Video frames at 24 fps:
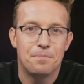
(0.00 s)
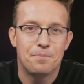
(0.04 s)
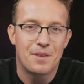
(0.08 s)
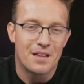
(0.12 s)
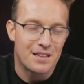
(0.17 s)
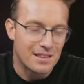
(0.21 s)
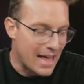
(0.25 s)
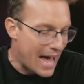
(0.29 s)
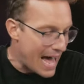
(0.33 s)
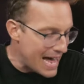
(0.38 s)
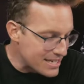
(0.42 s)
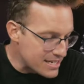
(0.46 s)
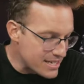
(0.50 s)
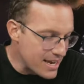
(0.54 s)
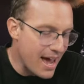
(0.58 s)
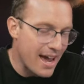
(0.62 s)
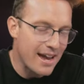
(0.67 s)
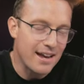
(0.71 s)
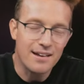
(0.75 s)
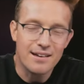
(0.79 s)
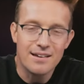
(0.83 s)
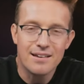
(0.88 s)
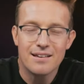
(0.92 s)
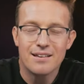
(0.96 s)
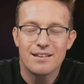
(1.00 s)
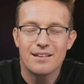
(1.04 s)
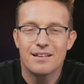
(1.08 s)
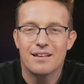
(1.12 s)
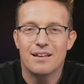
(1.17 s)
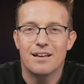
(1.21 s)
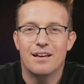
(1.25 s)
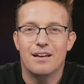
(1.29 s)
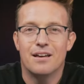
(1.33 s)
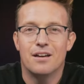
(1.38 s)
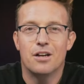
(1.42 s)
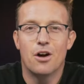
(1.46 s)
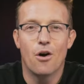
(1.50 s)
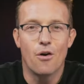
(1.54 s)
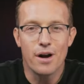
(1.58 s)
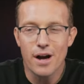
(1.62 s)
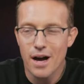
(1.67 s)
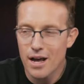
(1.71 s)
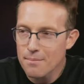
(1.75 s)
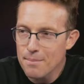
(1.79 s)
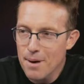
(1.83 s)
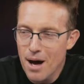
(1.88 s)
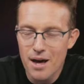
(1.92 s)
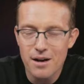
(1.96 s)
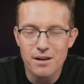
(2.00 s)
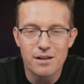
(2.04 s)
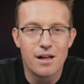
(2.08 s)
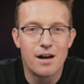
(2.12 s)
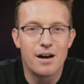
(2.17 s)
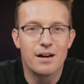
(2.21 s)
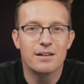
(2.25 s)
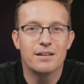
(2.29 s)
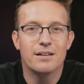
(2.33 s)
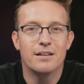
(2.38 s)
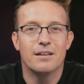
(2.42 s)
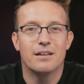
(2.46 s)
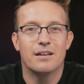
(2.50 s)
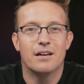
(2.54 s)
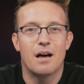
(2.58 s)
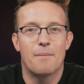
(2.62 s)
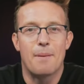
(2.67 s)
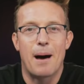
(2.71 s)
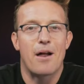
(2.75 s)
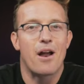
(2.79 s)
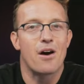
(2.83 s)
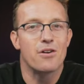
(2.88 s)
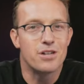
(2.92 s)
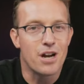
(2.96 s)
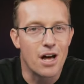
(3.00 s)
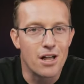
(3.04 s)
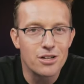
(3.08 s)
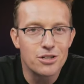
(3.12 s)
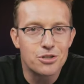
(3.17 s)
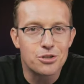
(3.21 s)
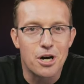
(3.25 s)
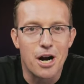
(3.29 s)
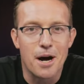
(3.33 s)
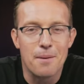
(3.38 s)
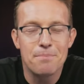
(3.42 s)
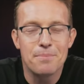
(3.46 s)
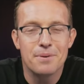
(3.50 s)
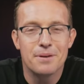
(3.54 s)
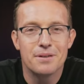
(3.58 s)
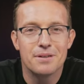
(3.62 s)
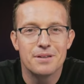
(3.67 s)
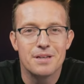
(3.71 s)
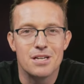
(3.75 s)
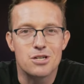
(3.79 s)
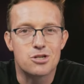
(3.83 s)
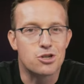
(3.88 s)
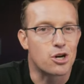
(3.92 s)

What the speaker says: Last night, going on a monologue about how Donald Trump is